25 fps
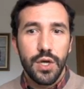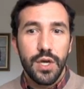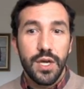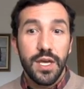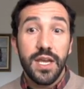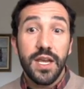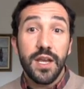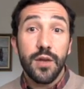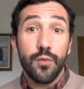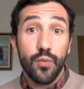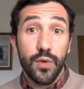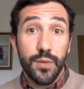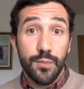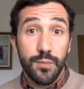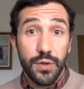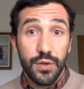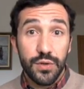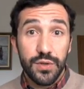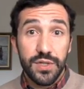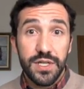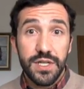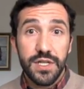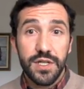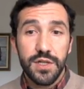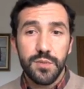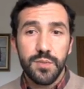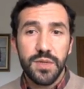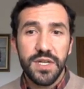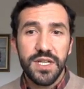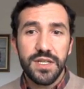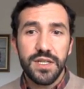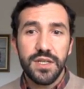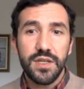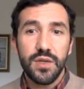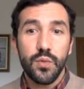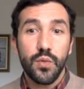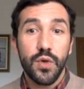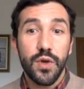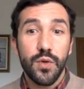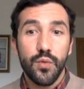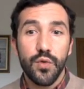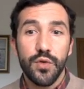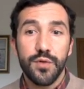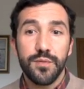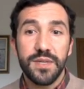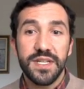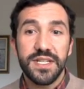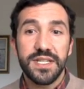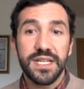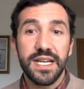In reported speech, we would
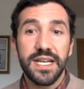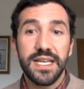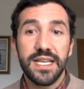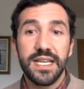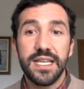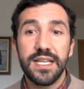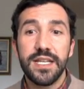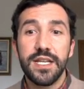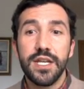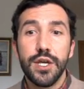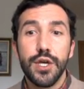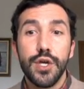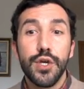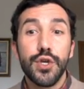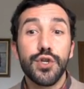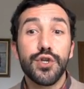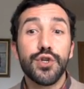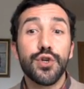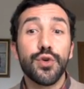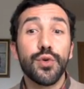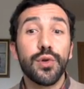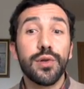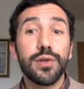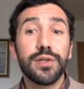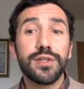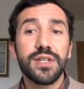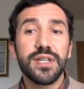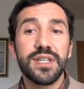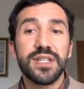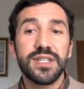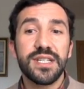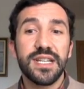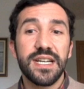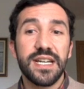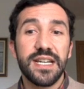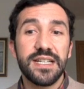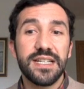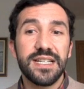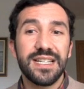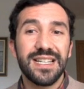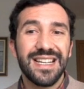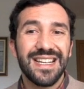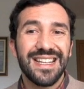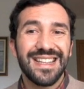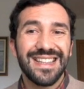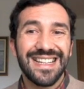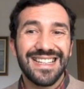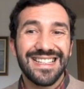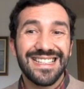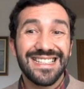be saying Jules said
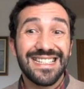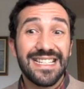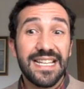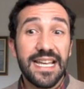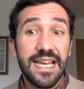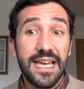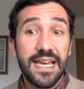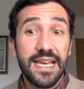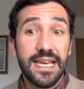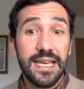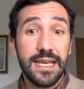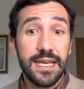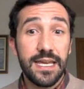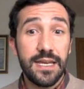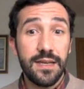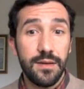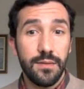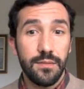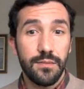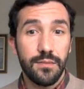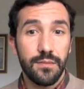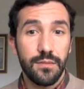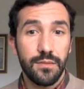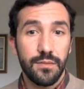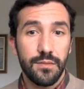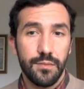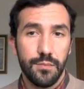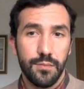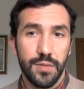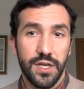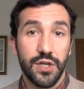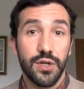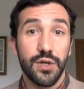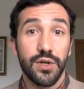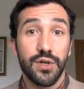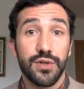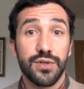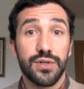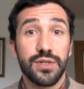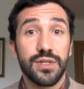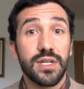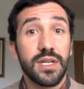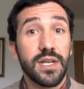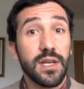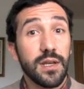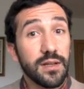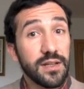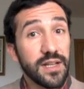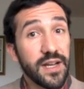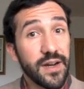that they, because
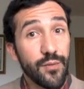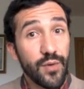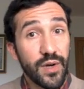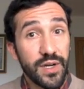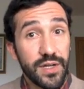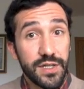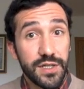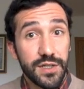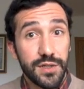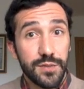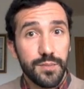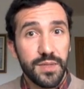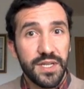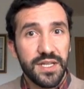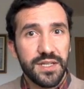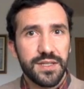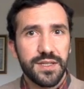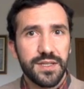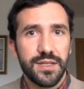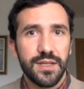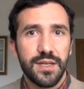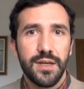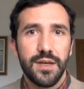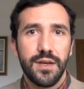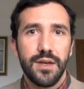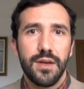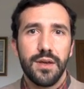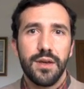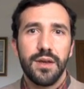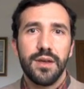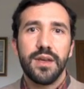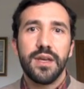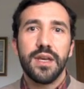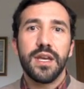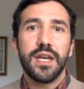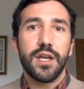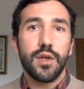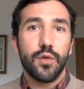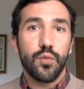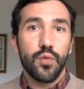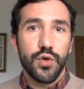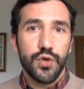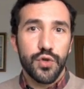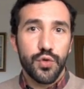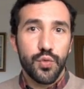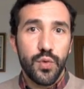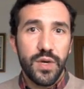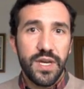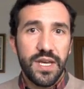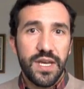in direct speech it
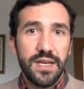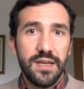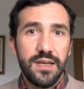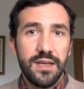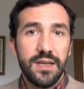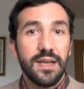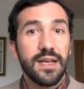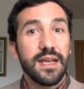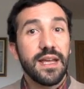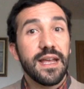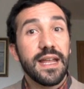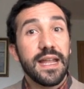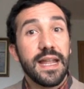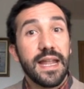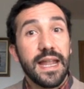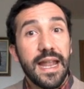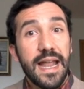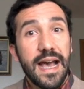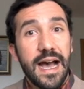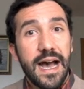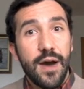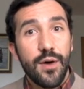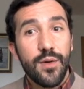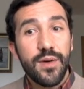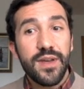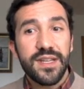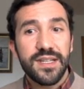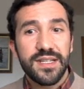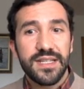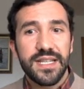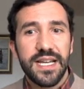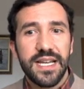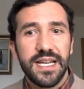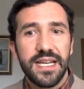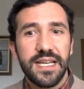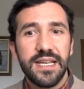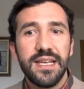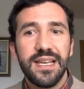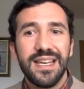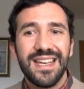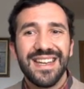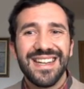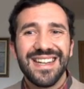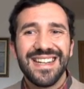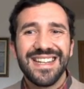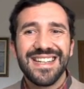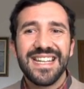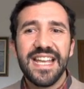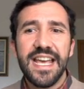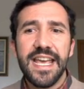was we, now is they
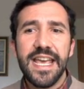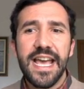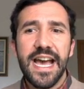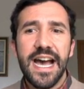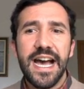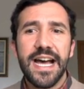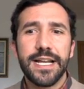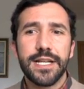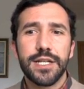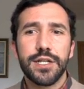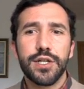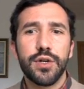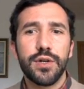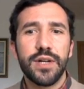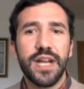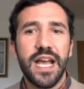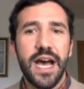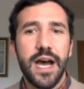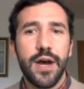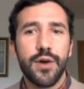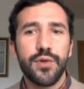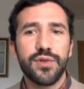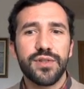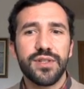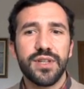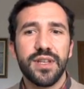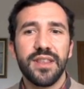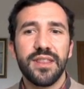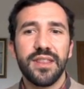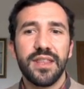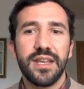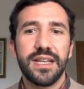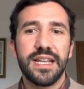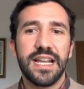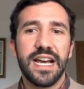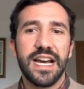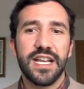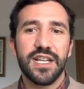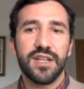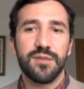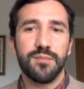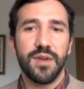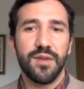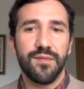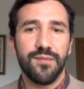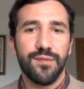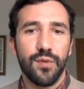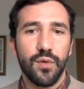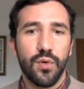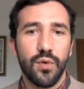had gone out the night
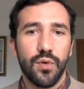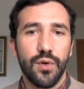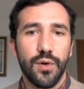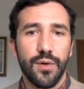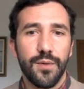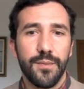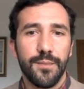before.